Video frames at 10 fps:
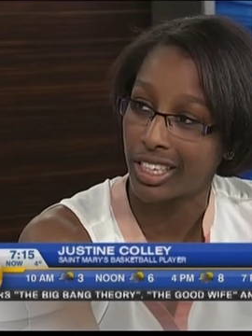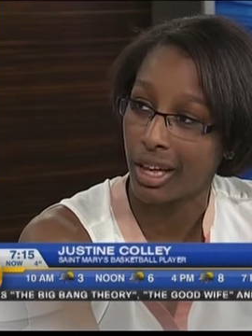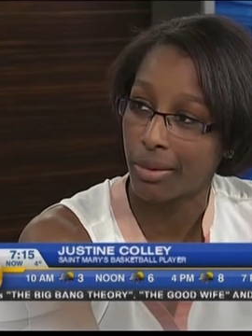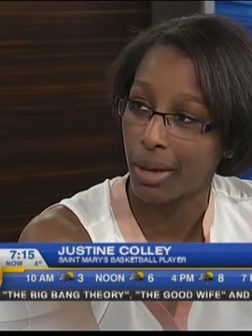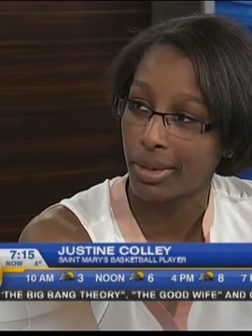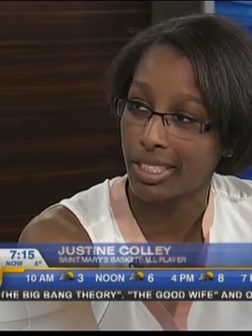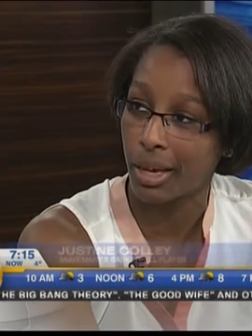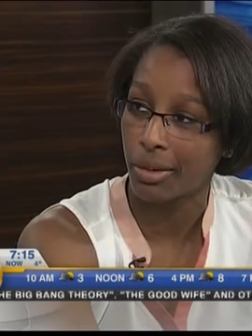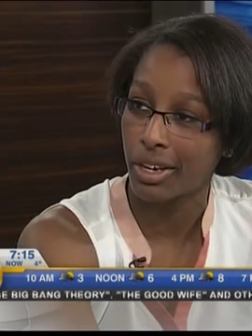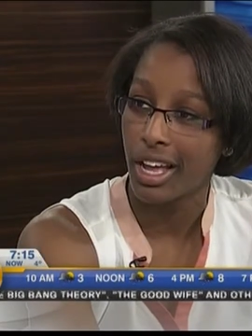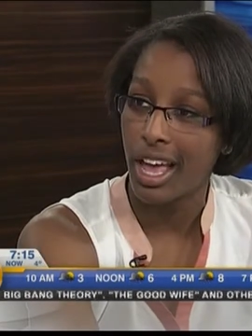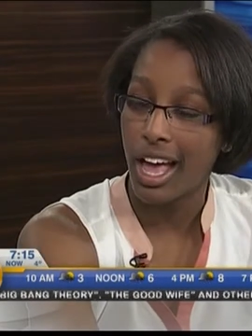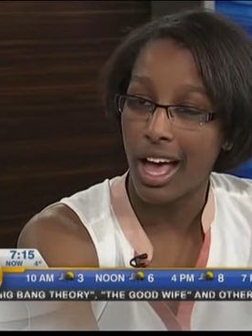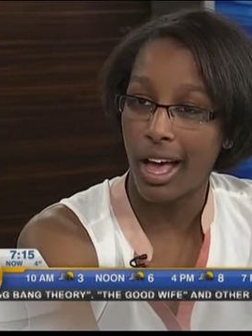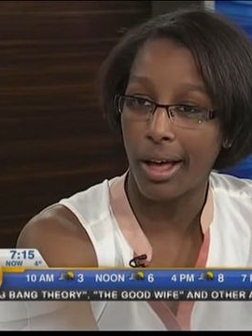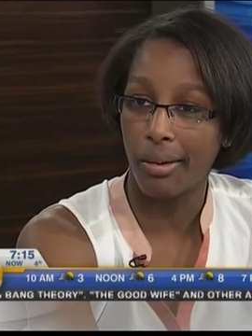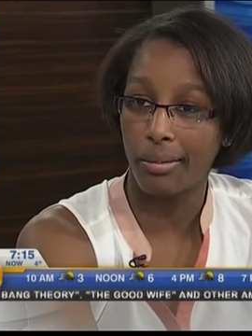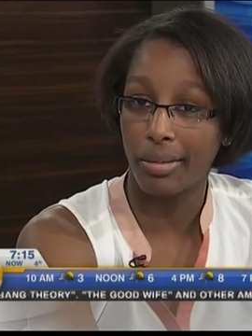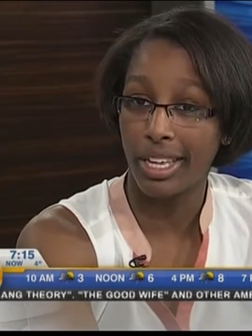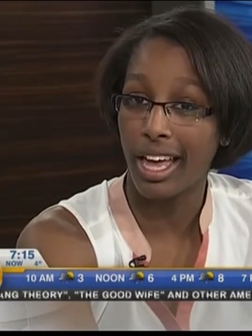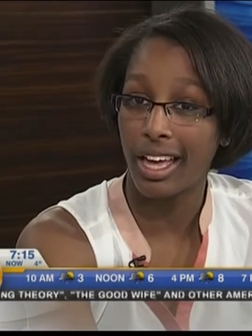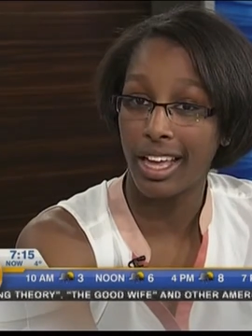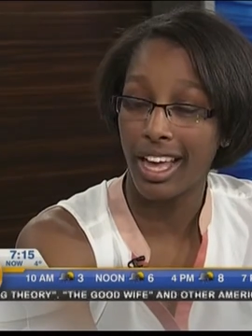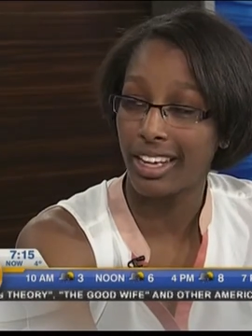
this upcoming summer. Nice. Um, but yeah,